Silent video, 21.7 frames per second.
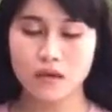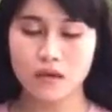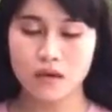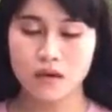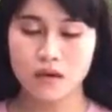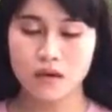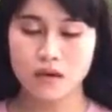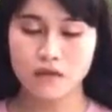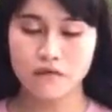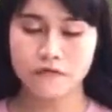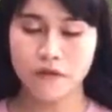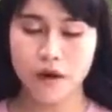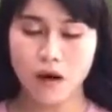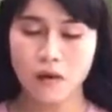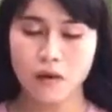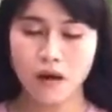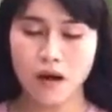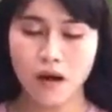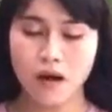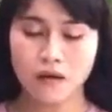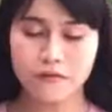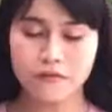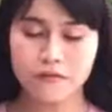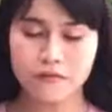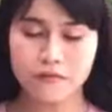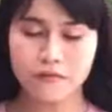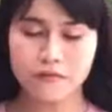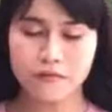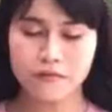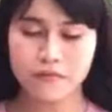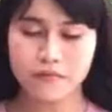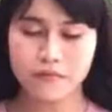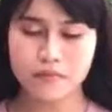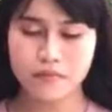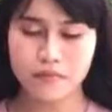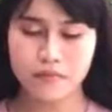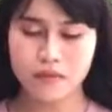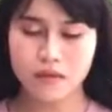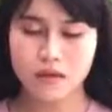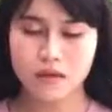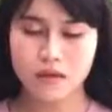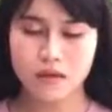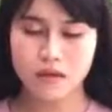Far off,
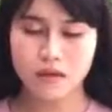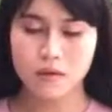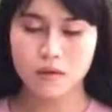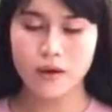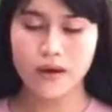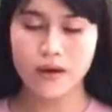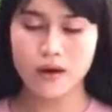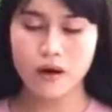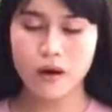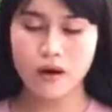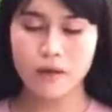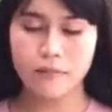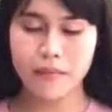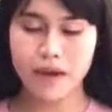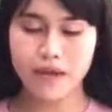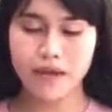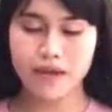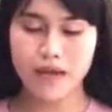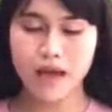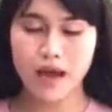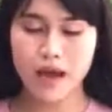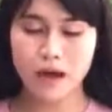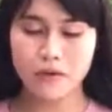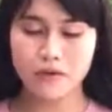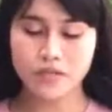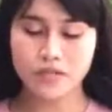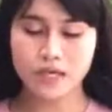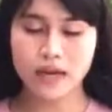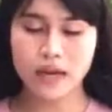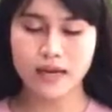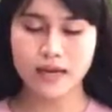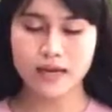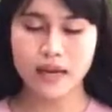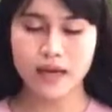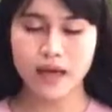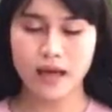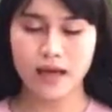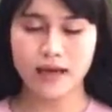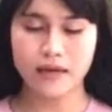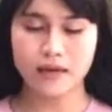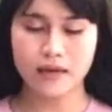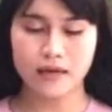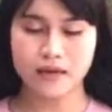when on my couch I
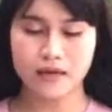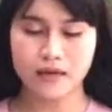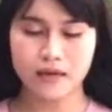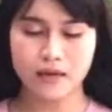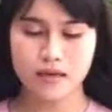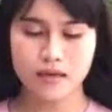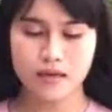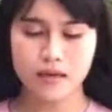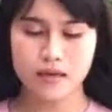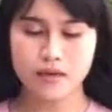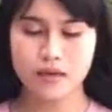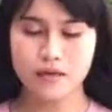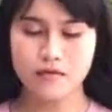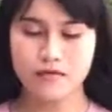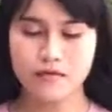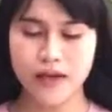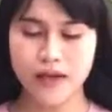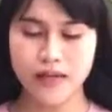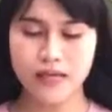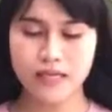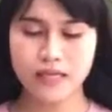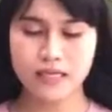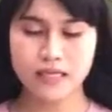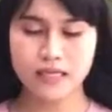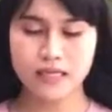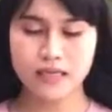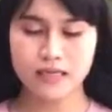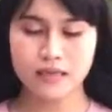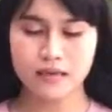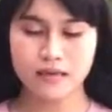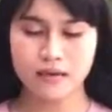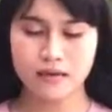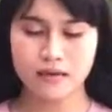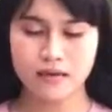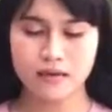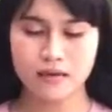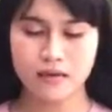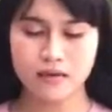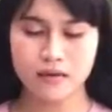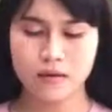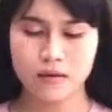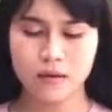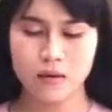lie, in vacant
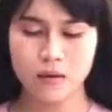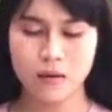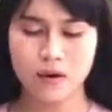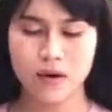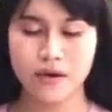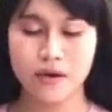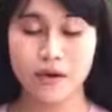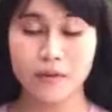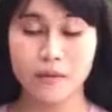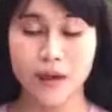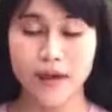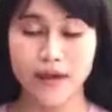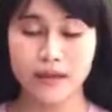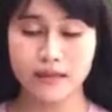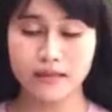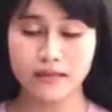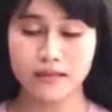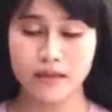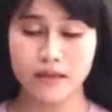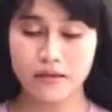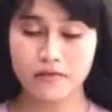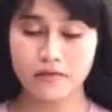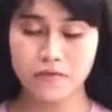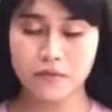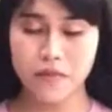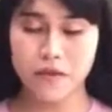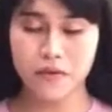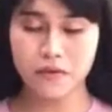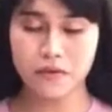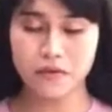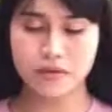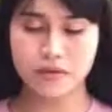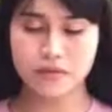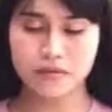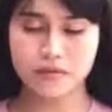or in pensive mood,